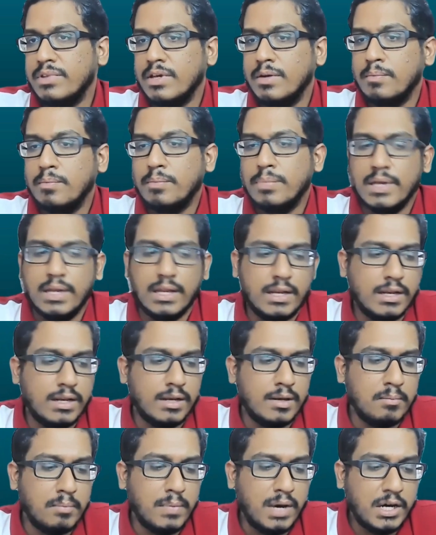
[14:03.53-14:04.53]
up
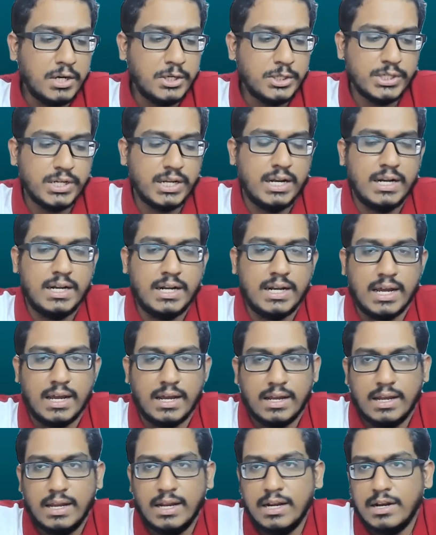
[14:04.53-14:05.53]
in Marshall attack,
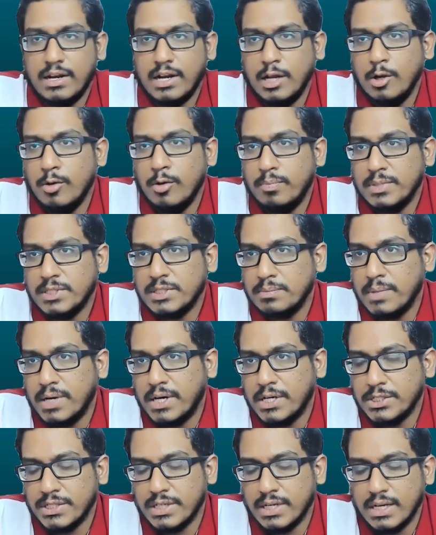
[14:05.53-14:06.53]
in Rai Lopez
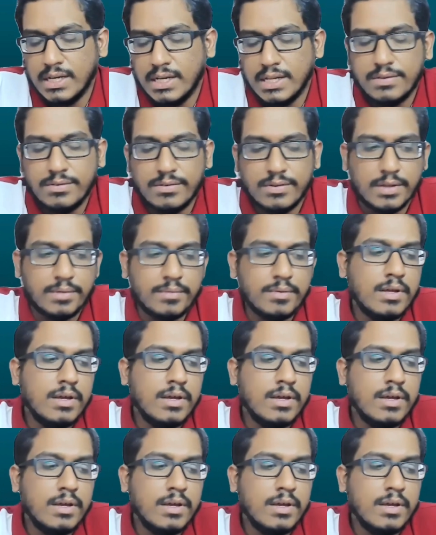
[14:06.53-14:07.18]
Marshall, let's say.